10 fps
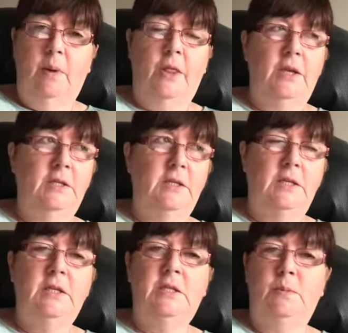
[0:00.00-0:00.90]
but I think
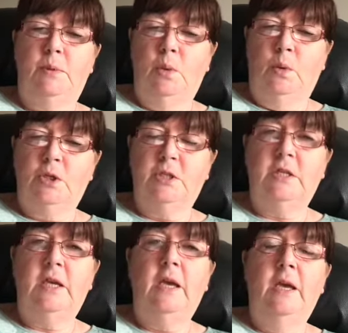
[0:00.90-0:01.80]
today's to be the worst
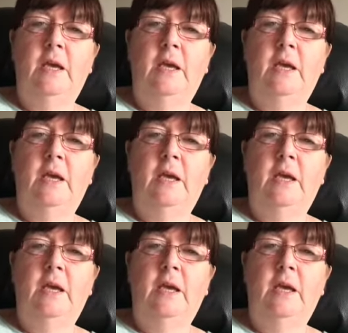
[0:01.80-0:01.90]
day